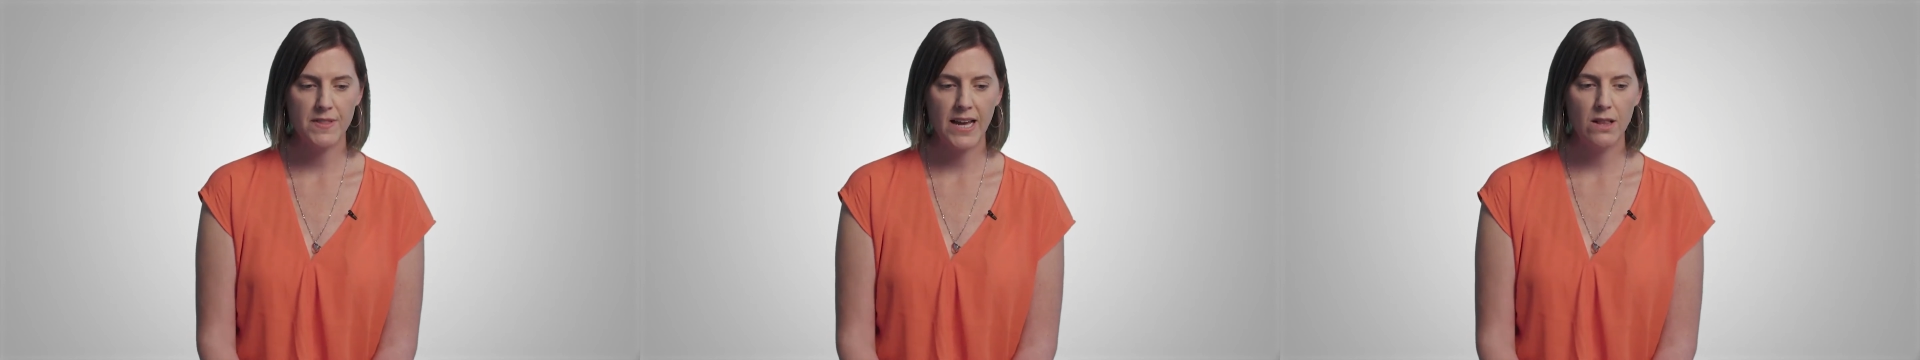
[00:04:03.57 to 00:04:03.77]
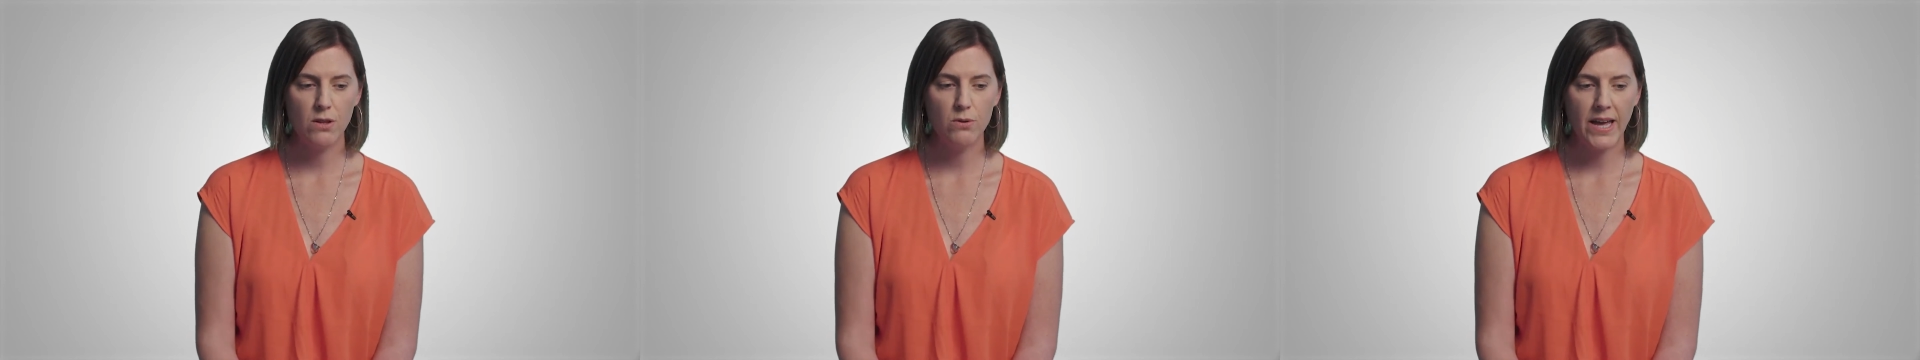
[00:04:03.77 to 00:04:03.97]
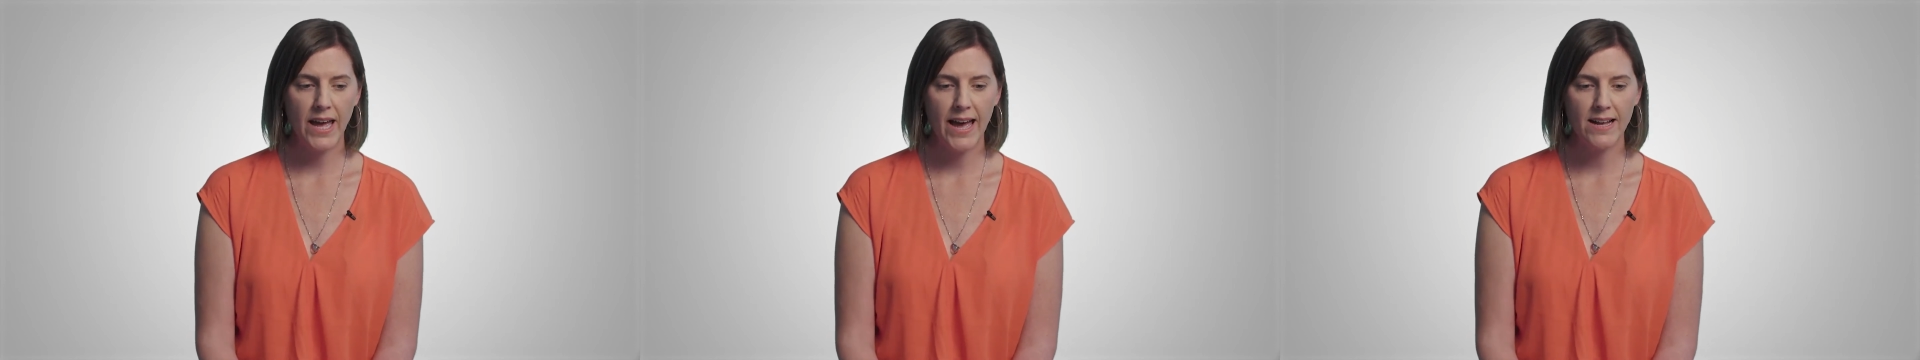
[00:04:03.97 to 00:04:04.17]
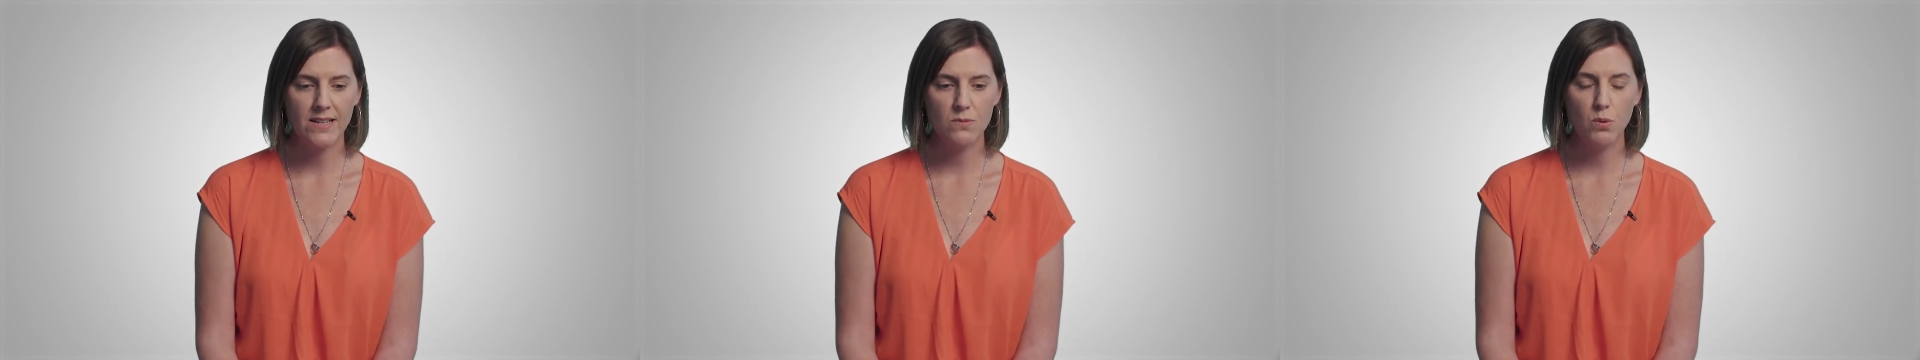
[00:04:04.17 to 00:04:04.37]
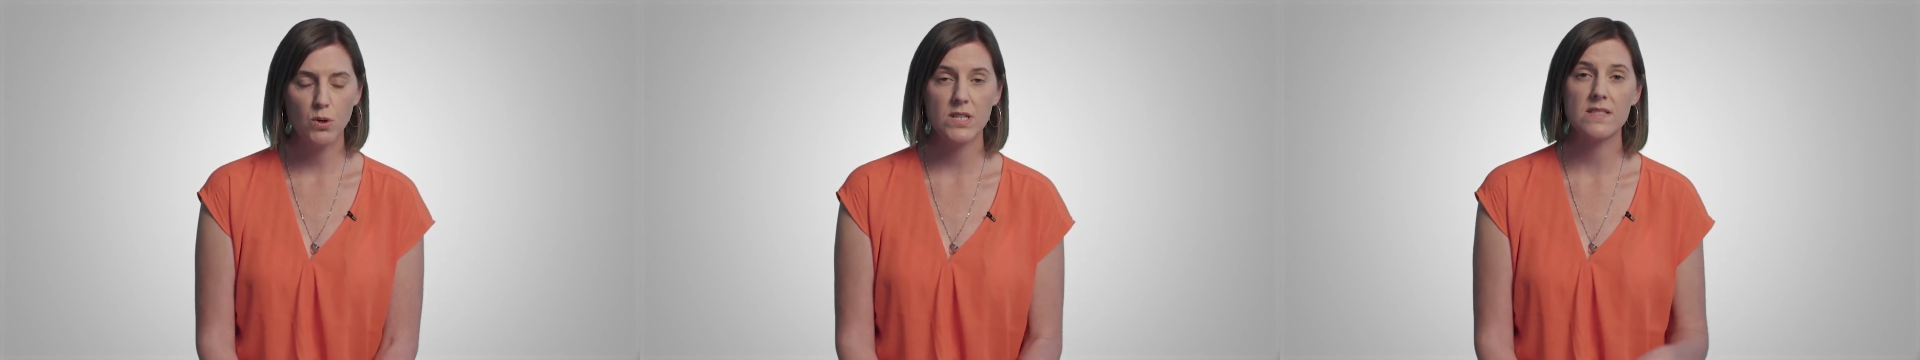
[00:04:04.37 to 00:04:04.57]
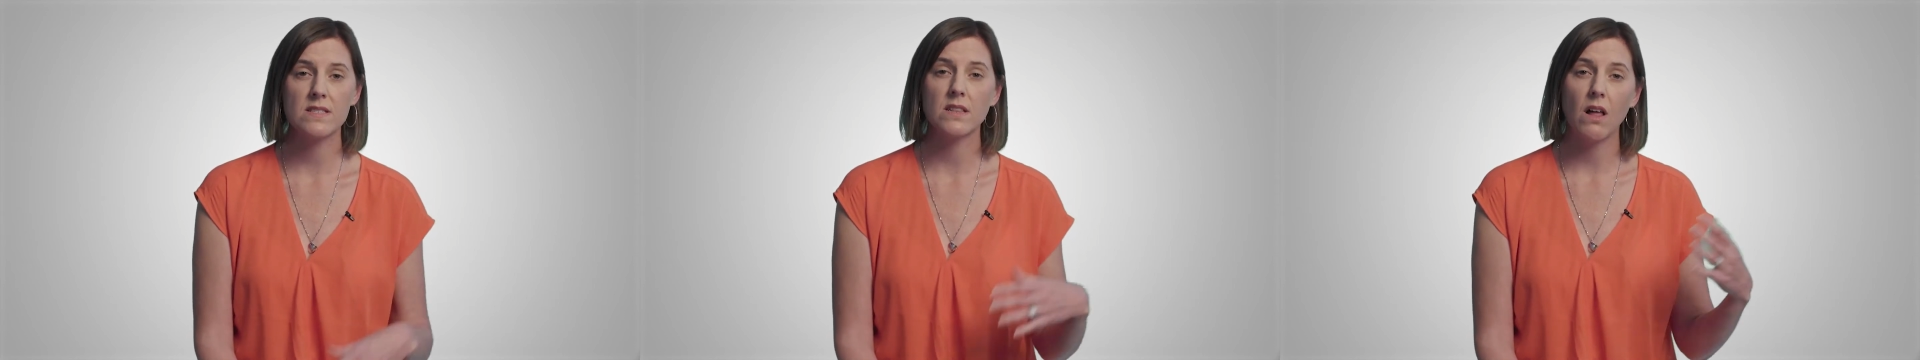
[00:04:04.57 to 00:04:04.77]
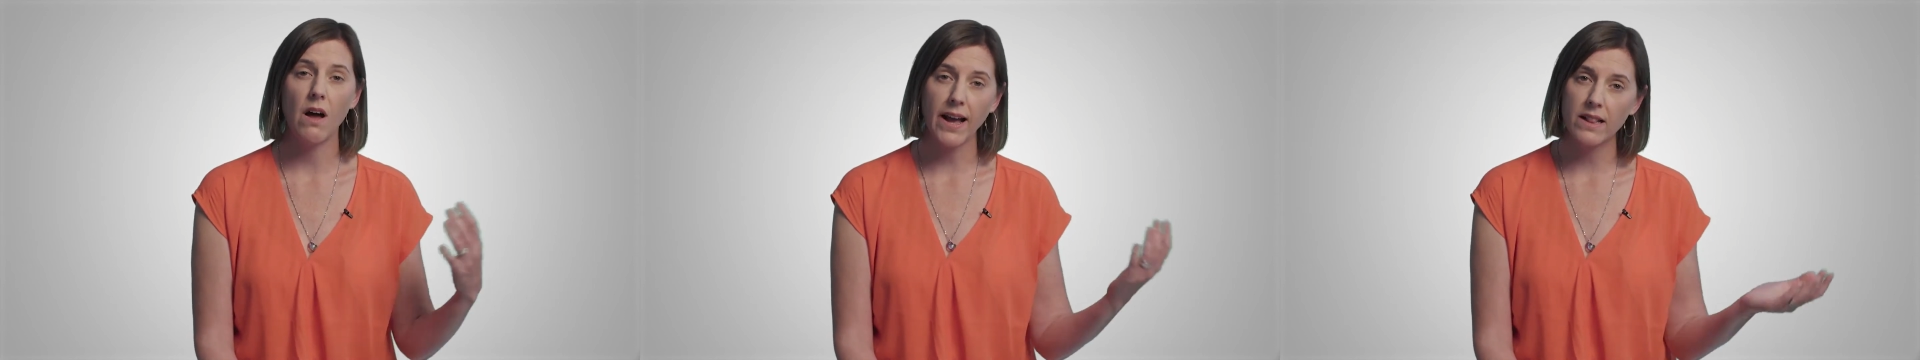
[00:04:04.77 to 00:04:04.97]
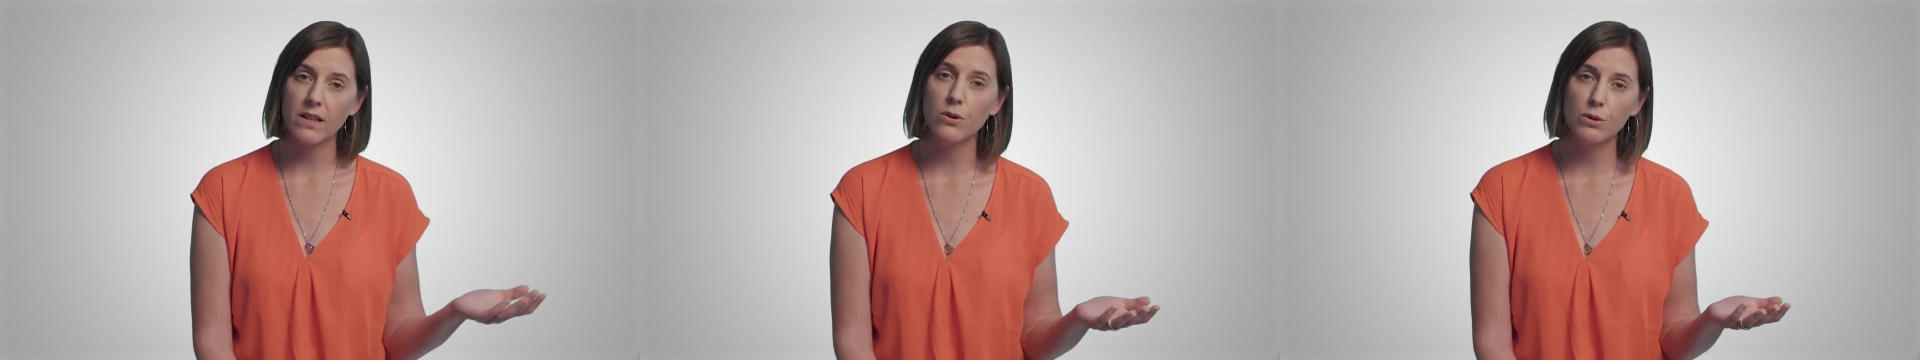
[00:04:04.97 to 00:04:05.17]
they look at what is the
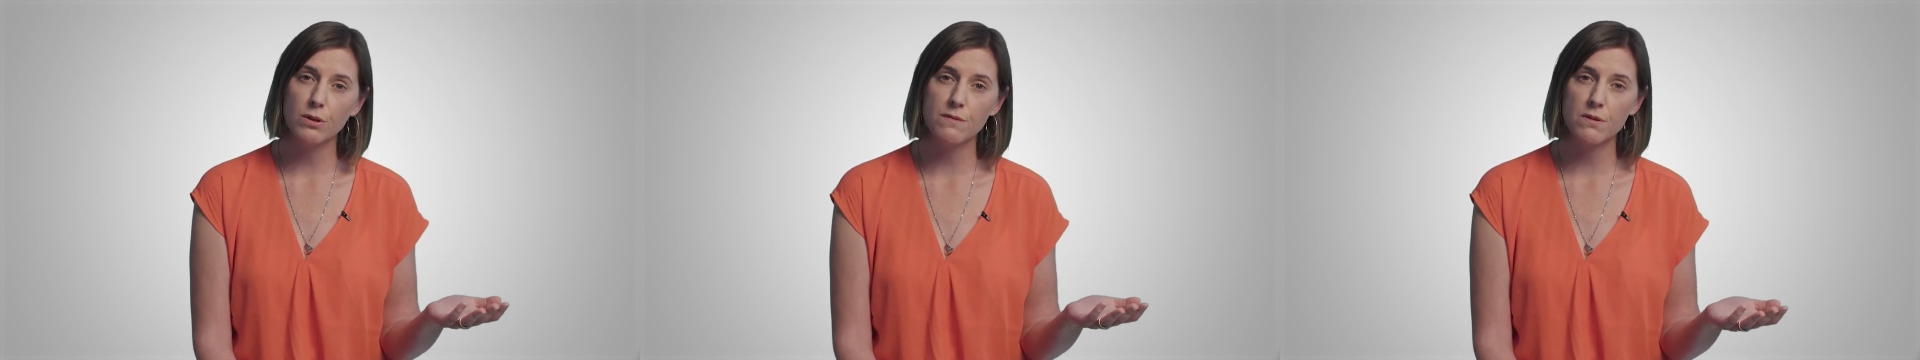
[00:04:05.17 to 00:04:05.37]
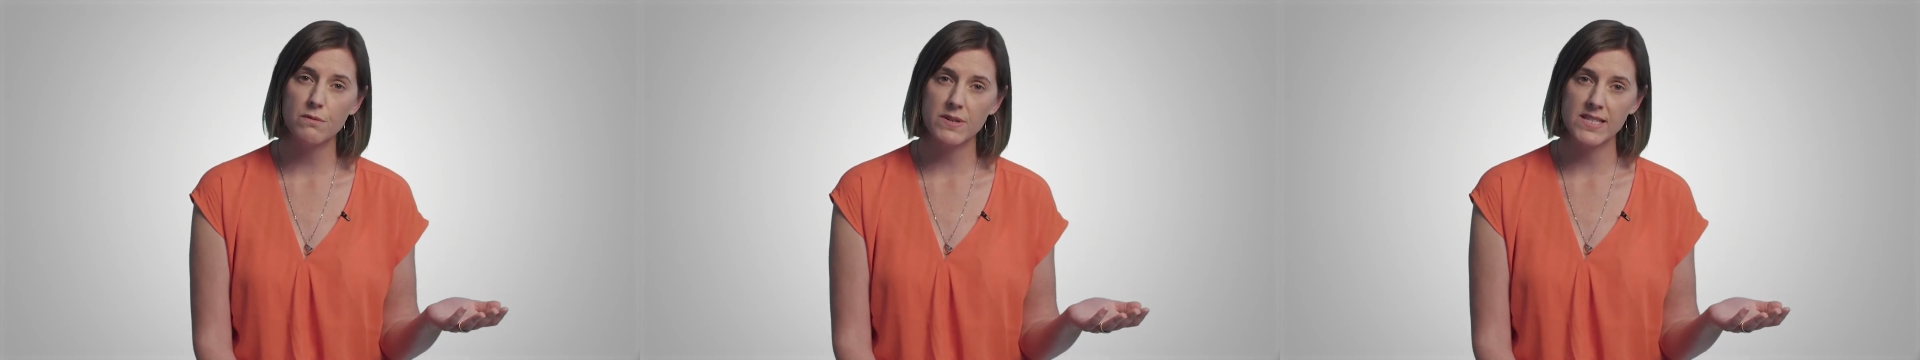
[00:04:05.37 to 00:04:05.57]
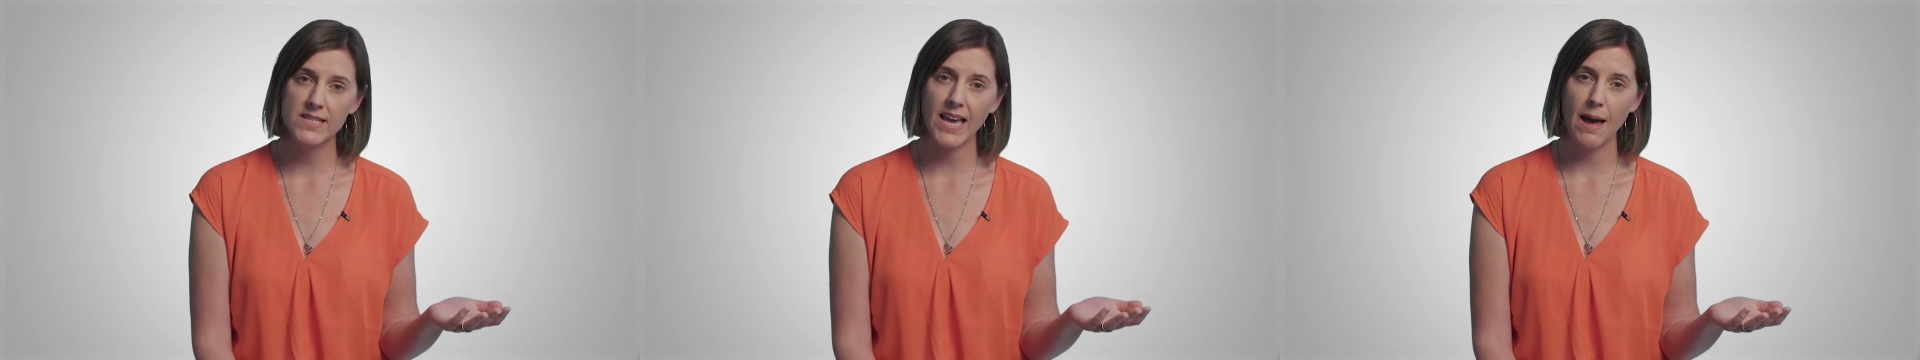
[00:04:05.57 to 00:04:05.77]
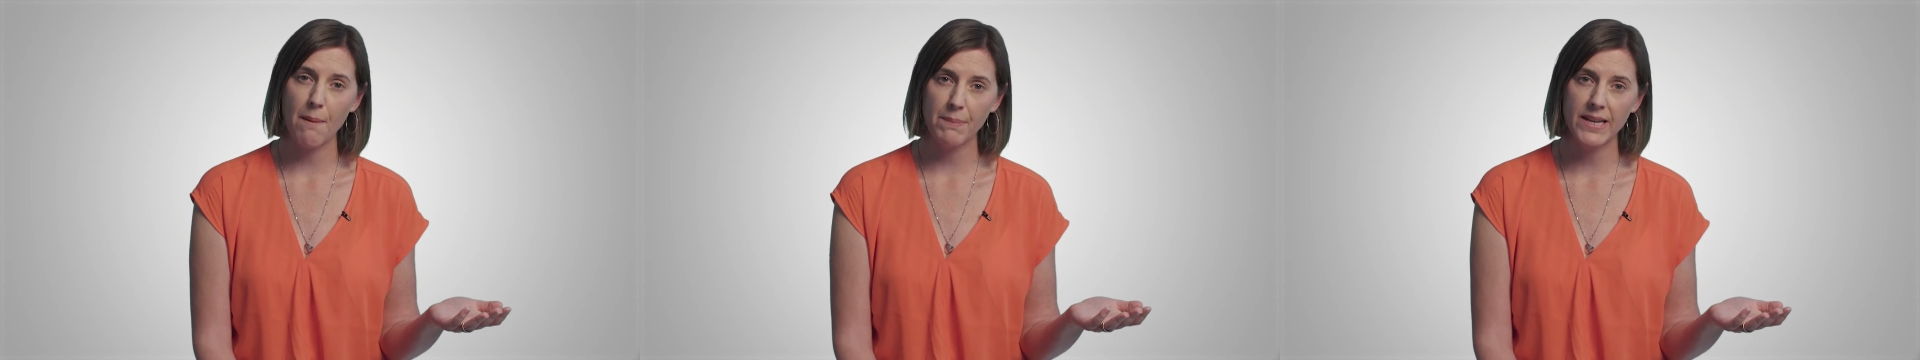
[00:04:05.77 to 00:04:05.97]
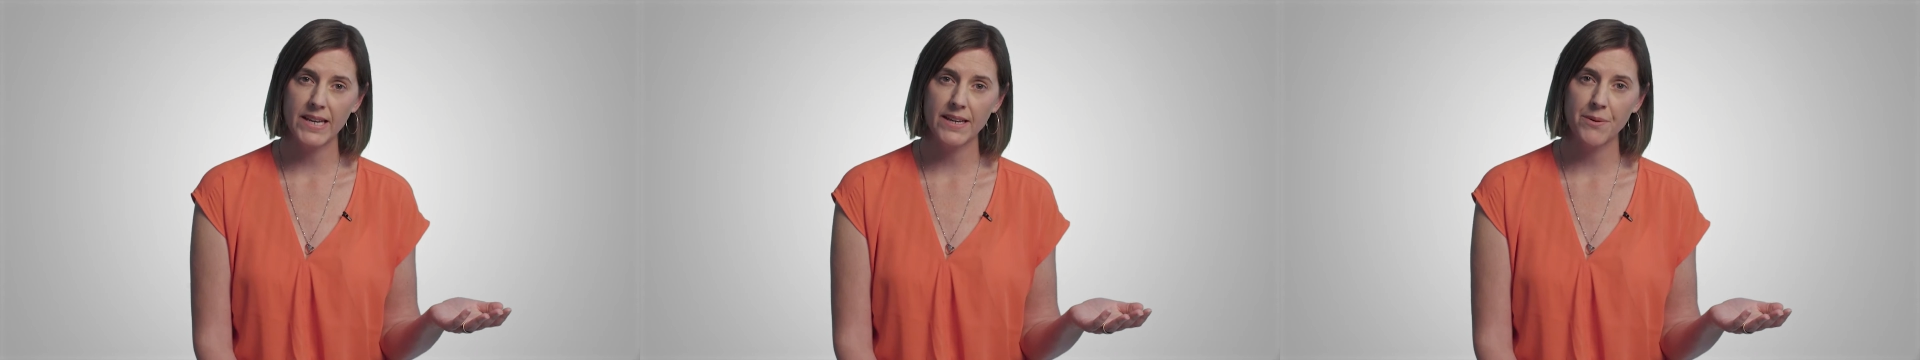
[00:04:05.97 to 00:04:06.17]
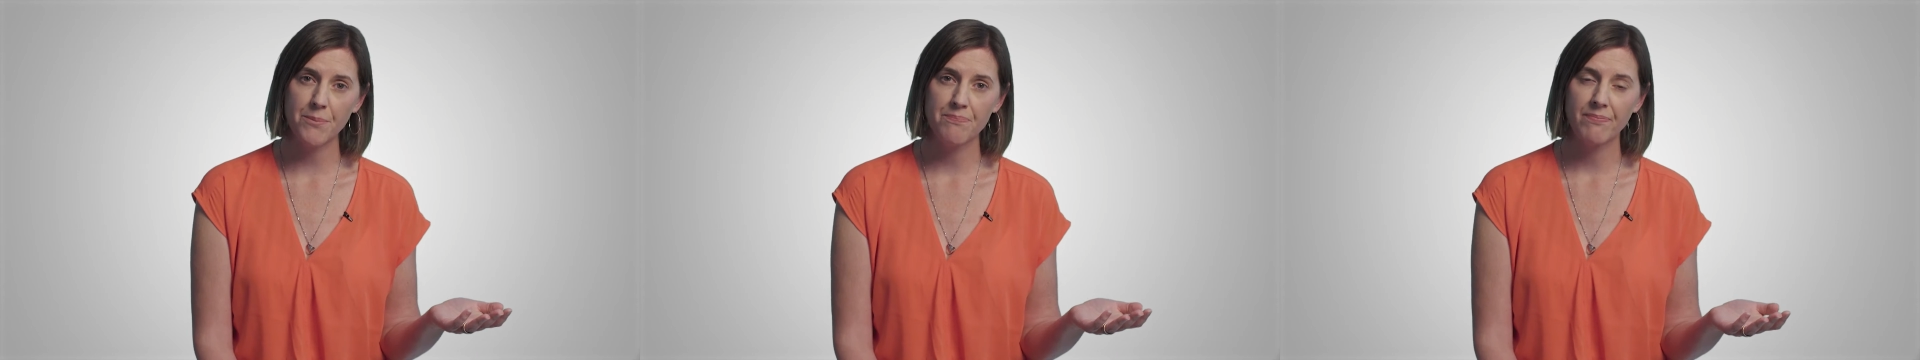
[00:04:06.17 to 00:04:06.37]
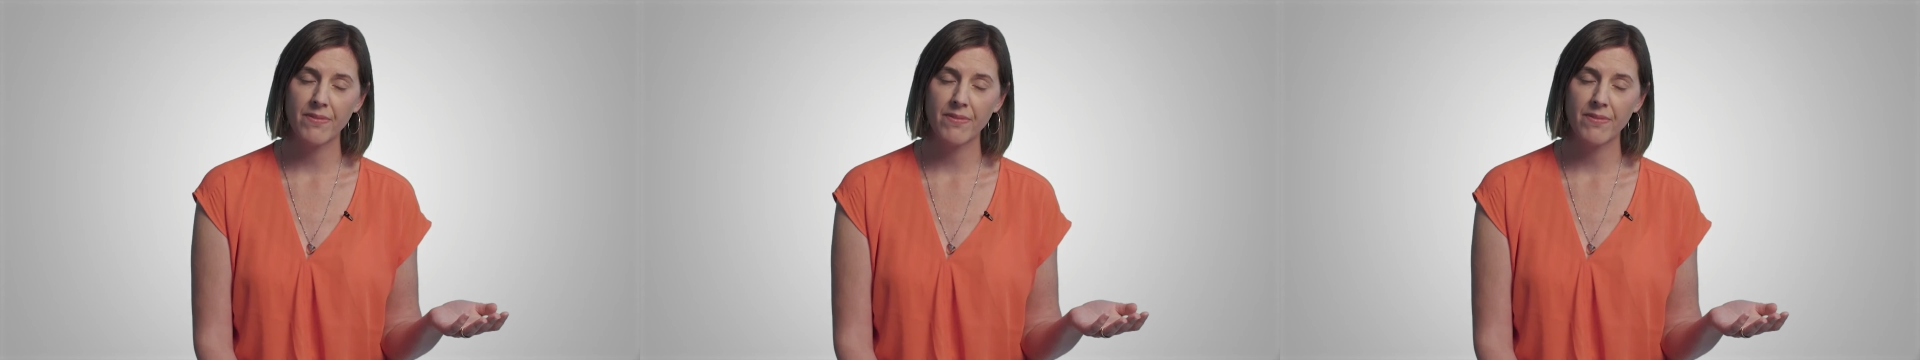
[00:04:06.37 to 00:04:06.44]
likelihood of the risk happening